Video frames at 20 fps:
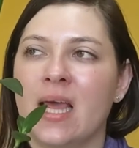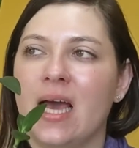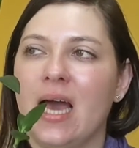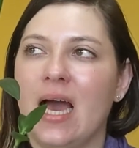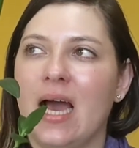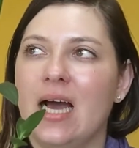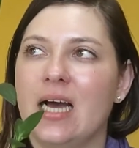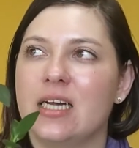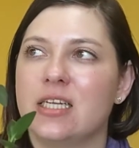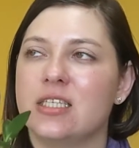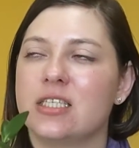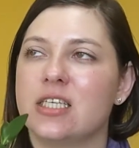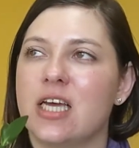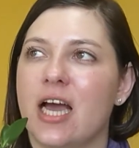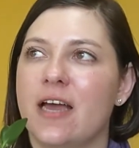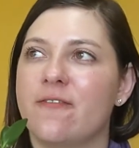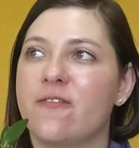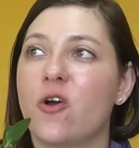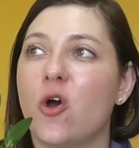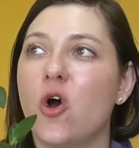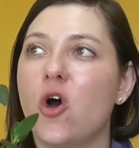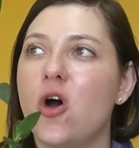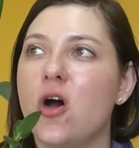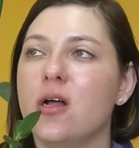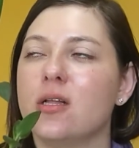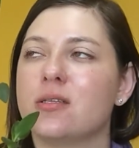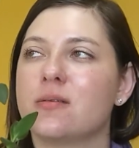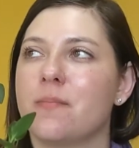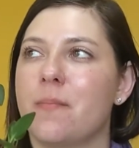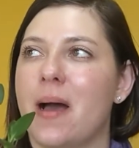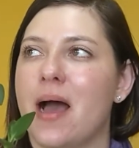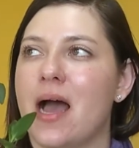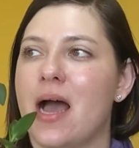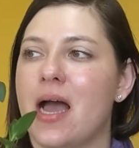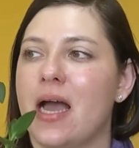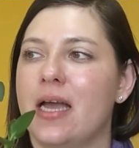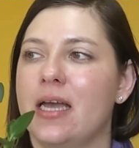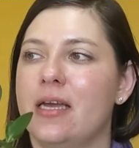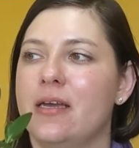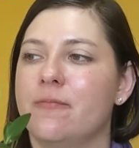And I've got
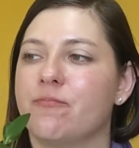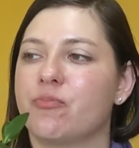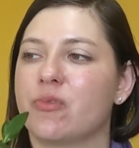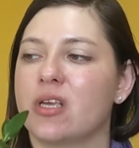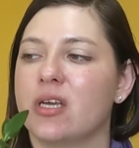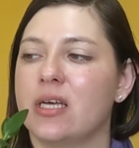my